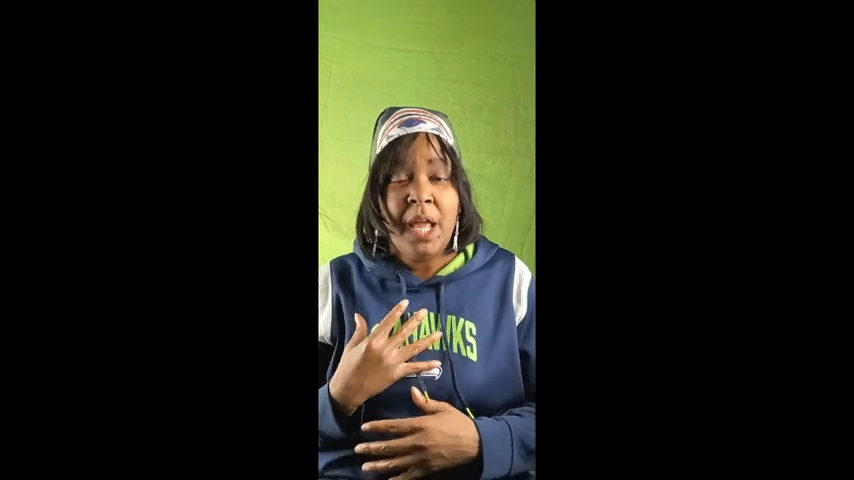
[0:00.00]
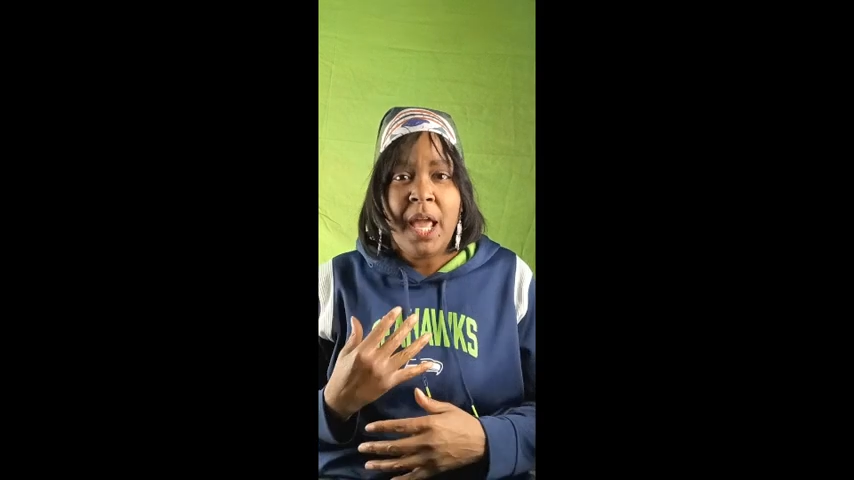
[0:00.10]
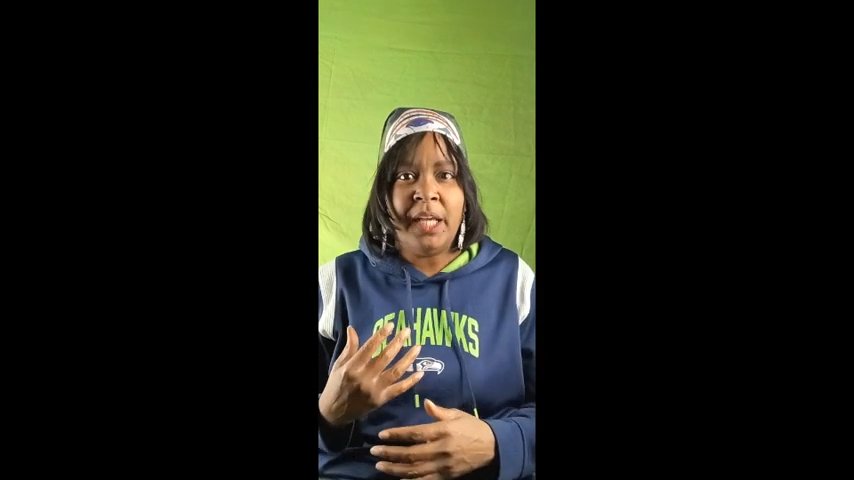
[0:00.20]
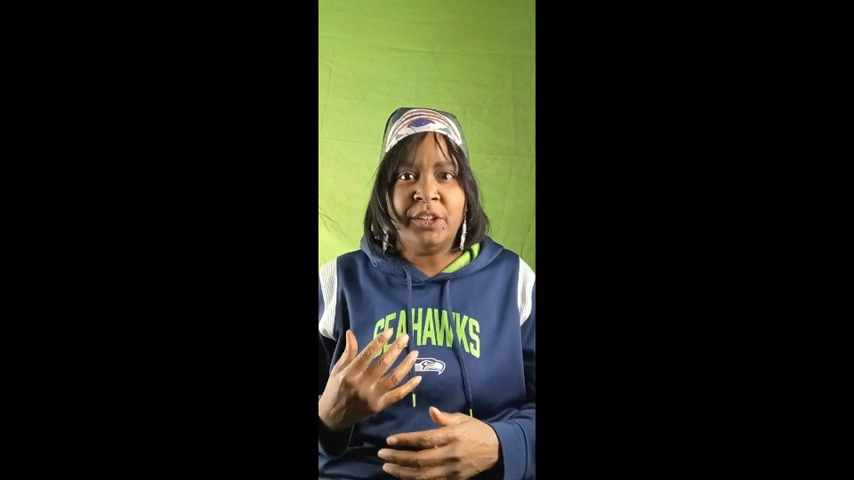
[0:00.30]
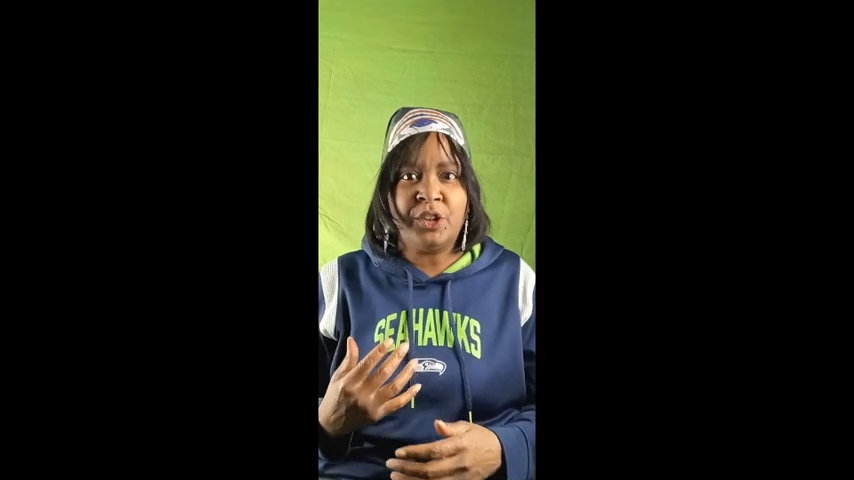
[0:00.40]

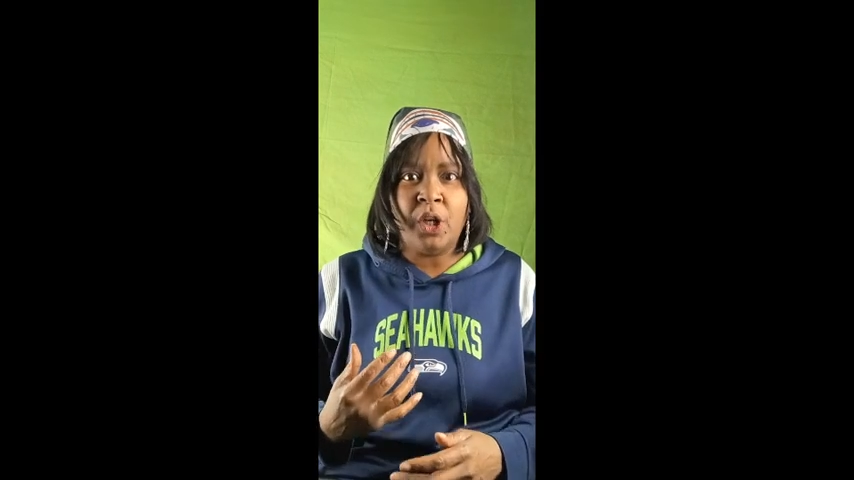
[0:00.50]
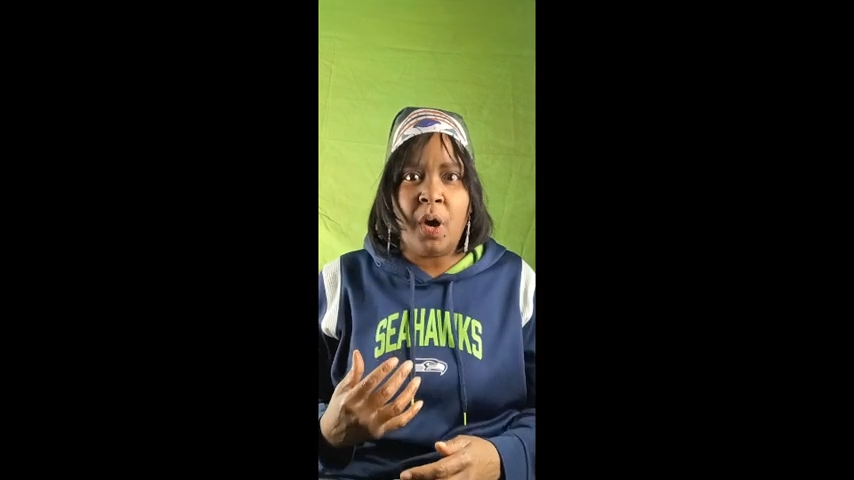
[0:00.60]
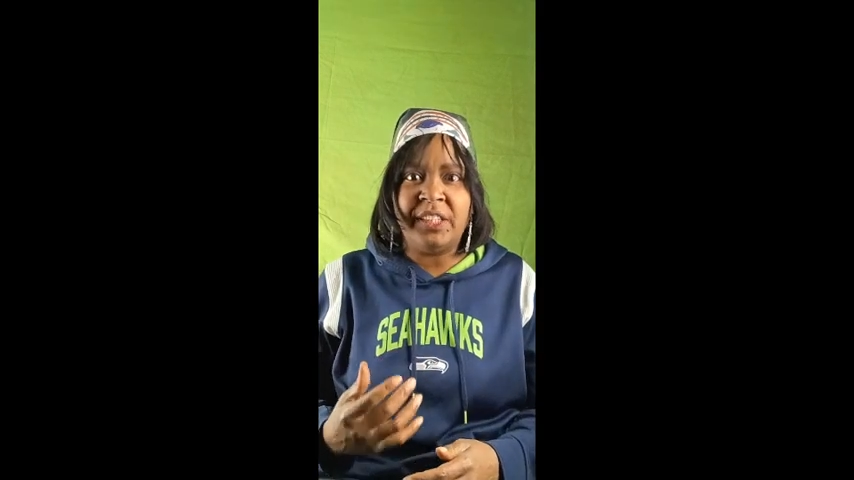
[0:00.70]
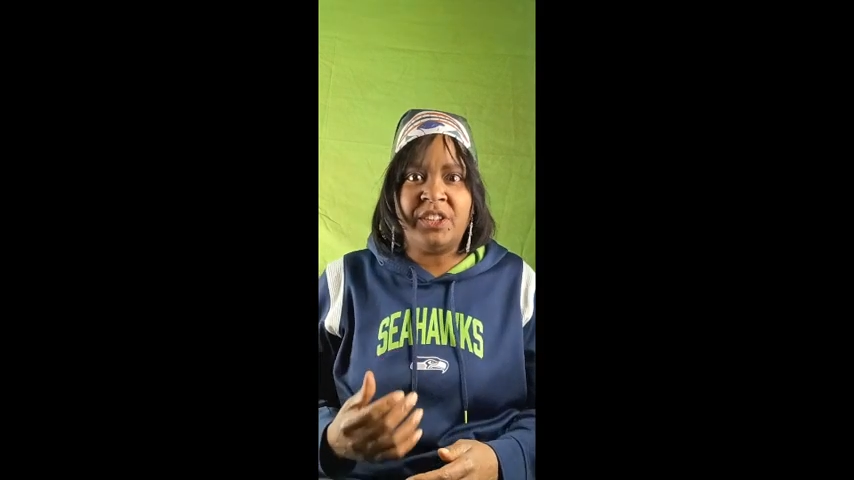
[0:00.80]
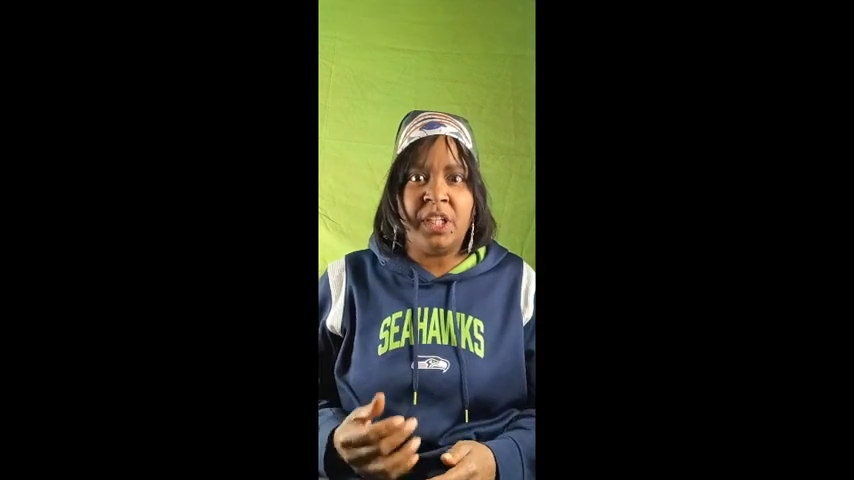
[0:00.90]
And so
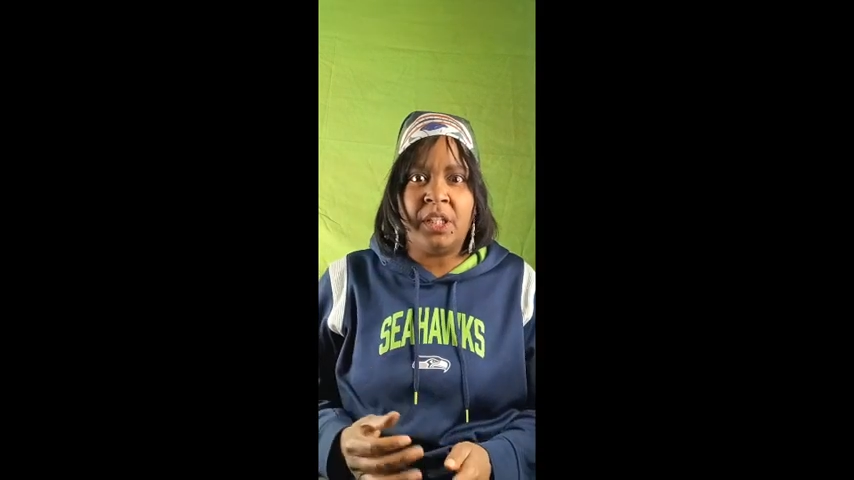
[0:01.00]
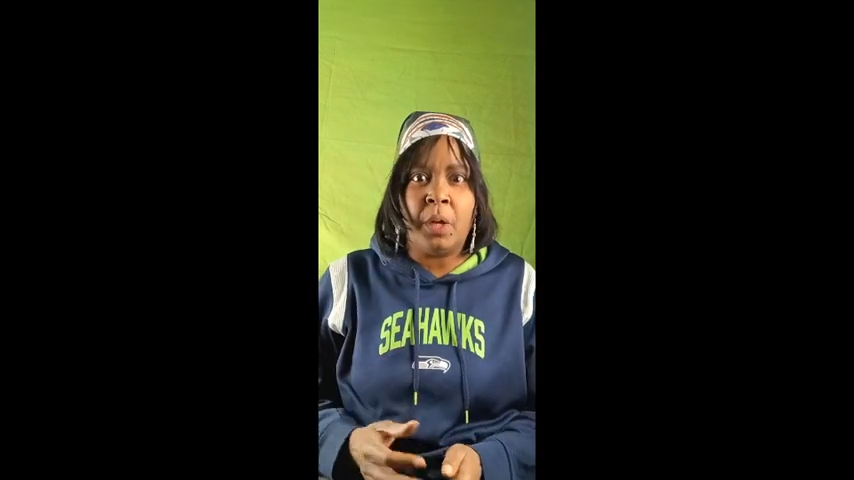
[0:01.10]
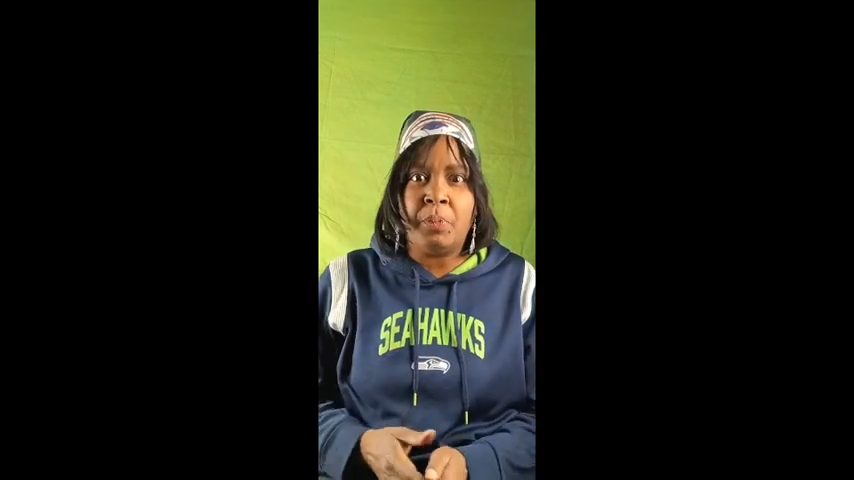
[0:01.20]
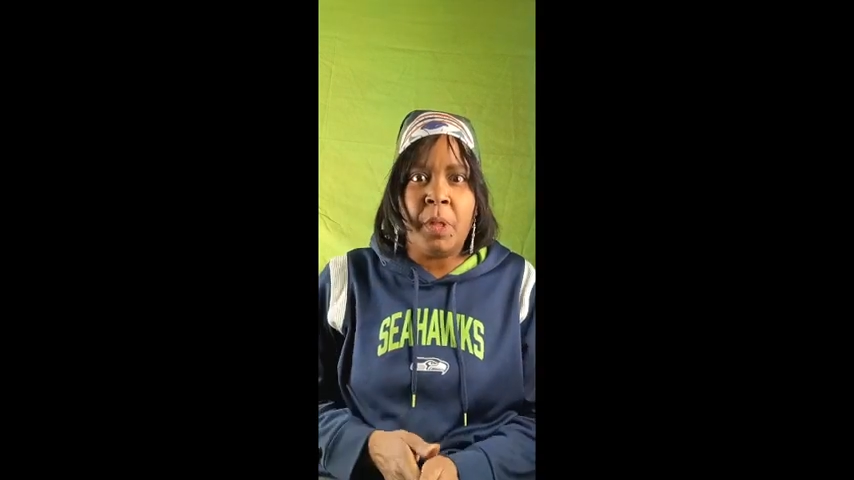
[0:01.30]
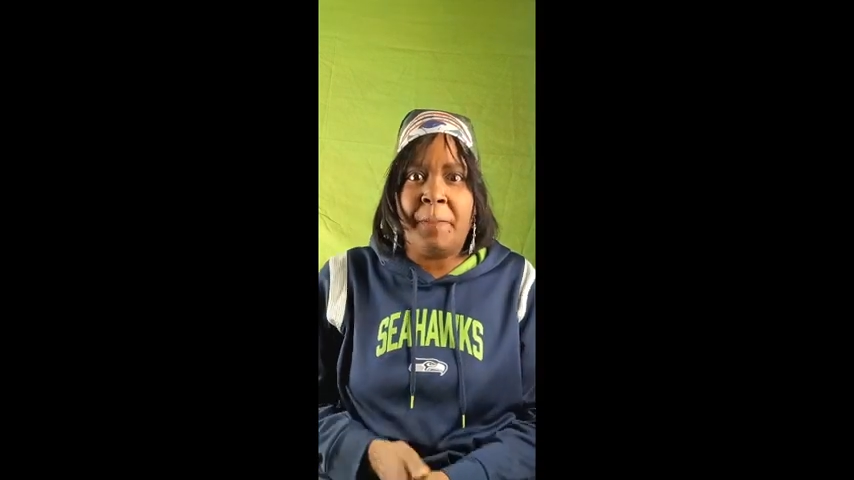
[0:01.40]
I said, the,
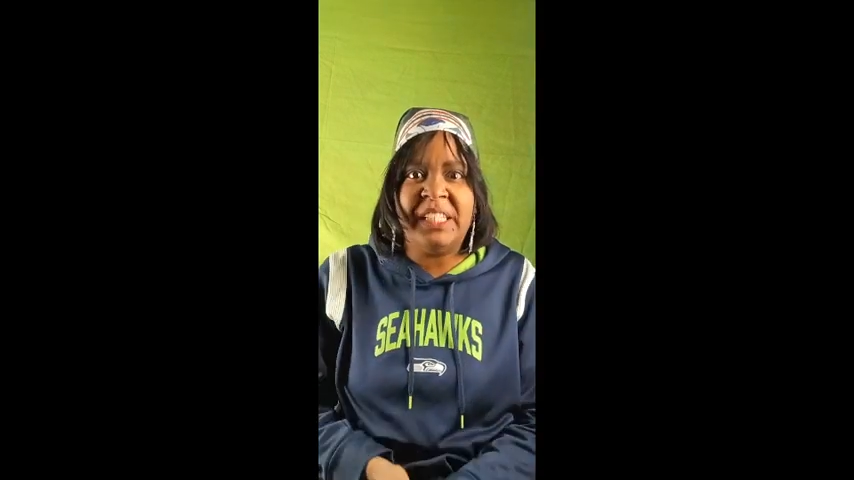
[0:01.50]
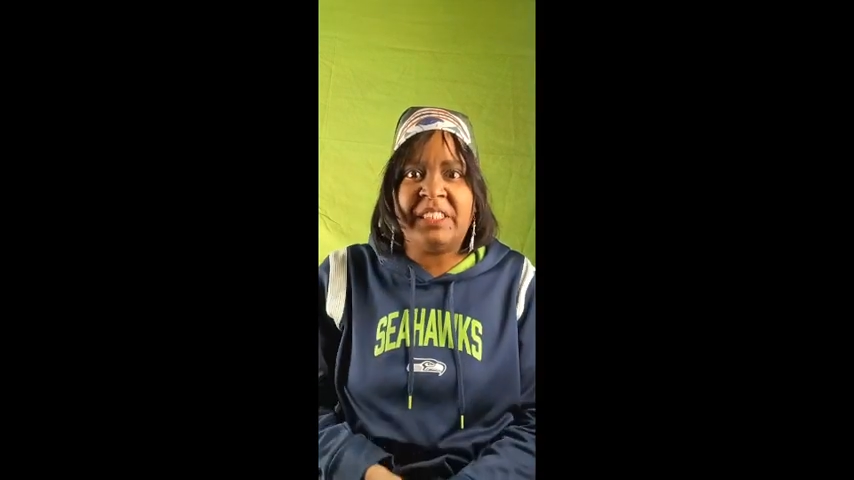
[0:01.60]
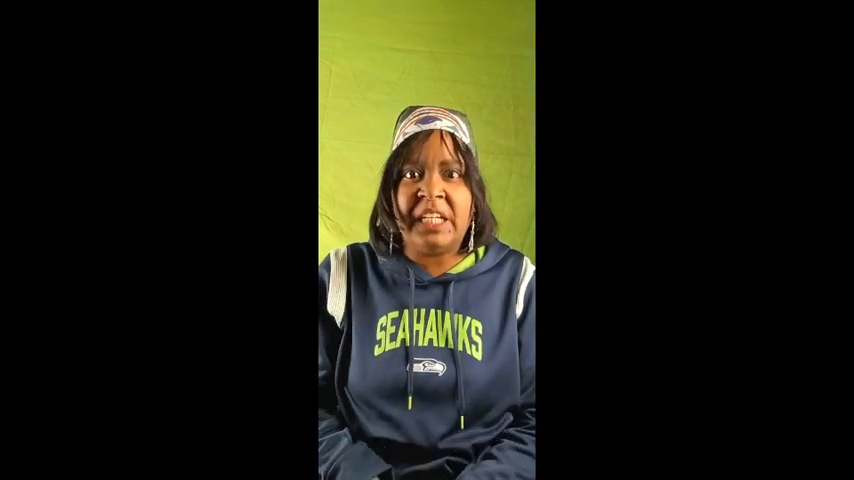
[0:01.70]
the bus